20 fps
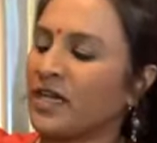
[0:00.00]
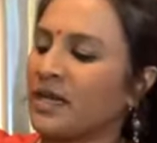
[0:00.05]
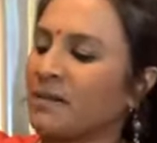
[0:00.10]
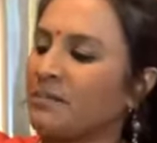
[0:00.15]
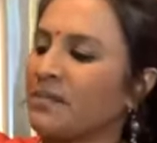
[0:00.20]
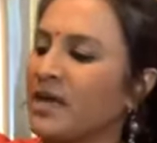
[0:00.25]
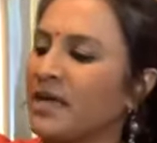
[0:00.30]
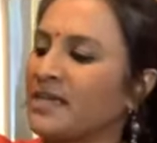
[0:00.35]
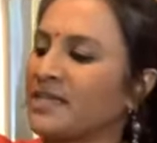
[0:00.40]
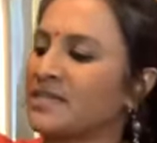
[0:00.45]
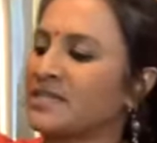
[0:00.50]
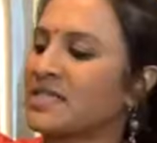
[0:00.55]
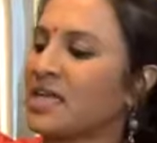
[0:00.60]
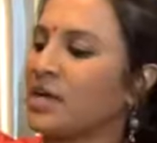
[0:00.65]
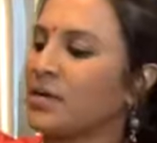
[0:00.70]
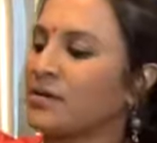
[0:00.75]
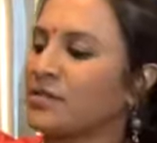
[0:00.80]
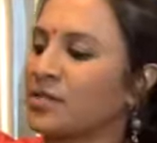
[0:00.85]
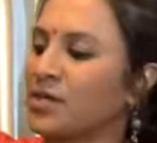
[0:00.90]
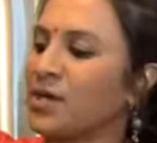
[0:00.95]
my
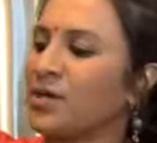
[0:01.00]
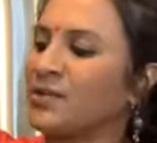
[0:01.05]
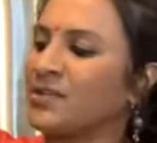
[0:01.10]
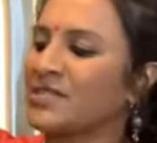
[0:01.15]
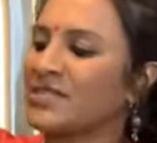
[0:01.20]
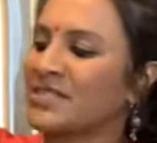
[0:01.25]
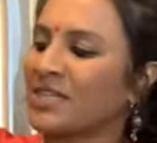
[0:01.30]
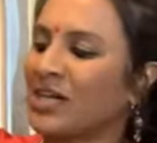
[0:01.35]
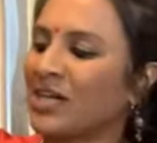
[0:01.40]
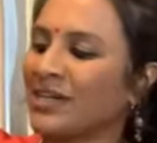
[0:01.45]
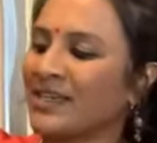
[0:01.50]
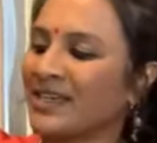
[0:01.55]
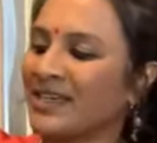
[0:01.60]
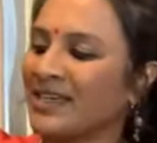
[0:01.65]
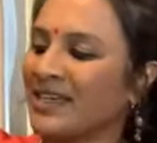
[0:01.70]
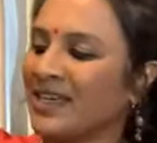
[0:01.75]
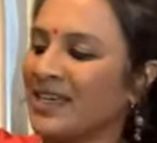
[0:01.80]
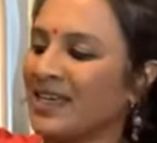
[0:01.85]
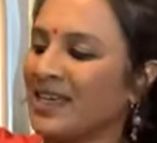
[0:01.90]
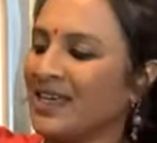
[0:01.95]
sourdough starter
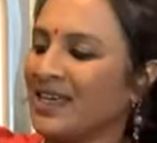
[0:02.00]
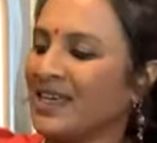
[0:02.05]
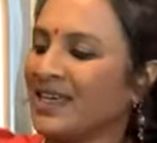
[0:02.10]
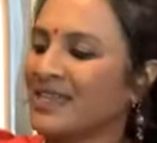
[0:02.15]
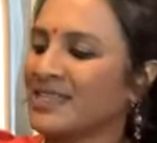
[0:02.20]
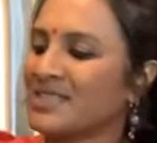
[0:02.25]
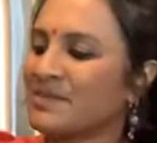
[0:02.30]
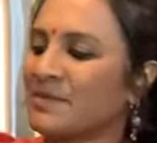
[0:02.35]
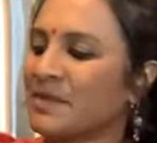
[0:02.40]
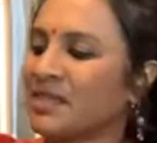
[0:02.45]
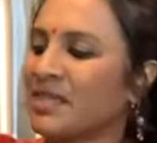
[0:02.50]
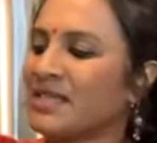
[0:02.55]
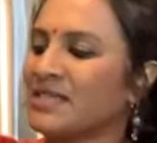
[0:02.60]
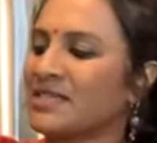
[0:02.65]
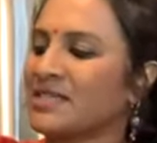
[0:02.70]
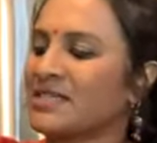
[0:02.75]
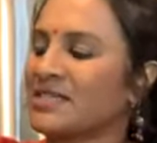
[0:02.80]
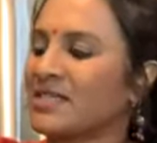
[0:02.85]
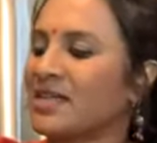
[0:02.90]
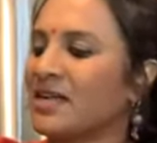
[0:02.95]
is
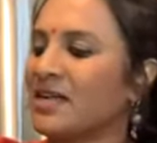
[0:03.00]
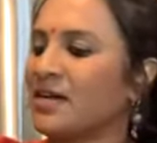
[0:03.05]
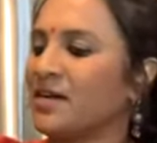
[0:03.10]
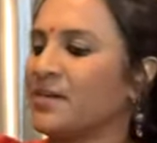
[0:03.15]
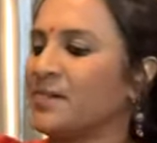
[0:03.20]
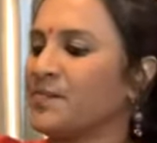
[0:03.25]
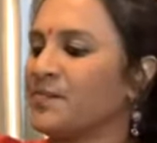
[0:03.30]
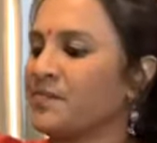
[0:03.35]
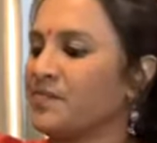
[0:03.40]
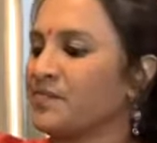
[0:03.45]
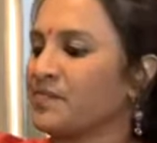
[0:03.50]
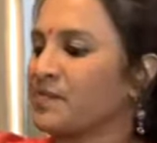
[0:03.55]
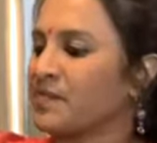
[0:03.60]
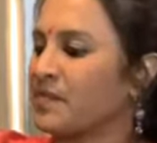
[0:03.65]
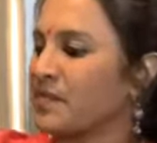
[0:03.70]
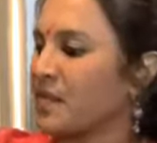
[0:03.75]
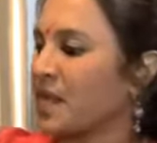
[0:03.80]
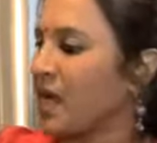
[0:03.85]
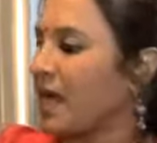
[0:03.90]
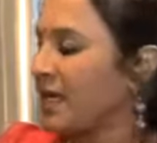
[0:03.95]
because I
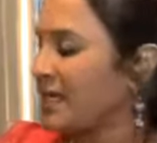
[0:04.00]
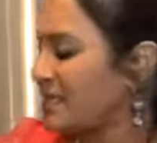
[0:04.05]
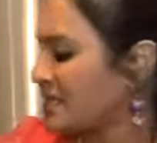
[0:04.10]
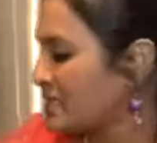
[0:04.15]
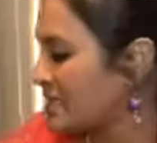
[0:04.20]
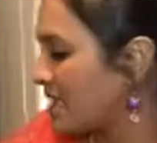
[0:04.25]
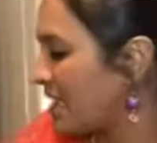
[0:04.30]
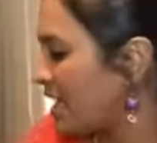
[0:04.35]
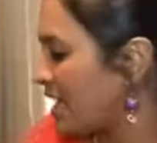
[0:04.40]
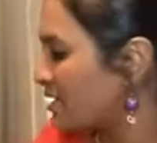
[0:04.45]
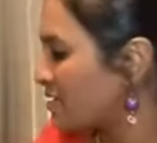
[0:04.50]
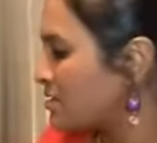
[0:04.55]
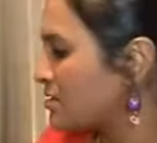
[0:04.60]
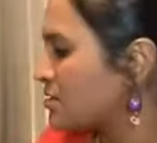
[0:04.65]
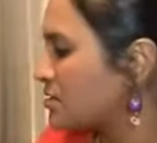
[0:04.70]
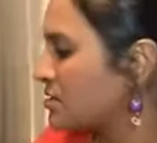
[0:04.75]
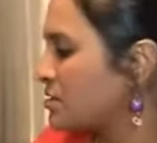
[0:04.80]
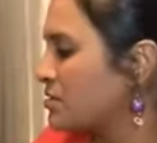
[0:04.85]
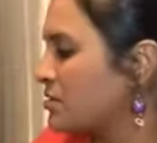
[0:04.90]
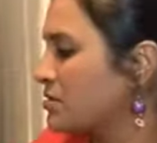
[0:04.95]

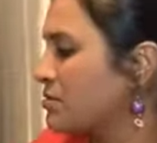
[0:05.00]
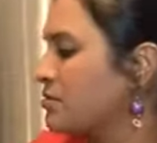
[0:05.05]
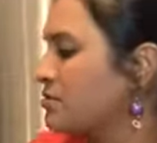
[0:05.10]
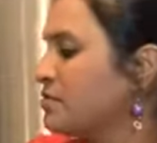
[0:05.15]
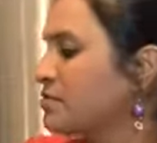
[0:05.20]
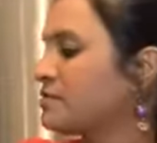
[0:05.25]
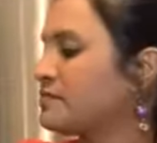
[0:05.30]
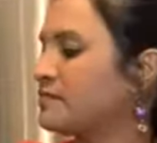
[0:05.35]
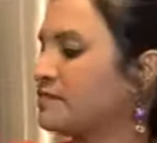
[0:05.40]
tend to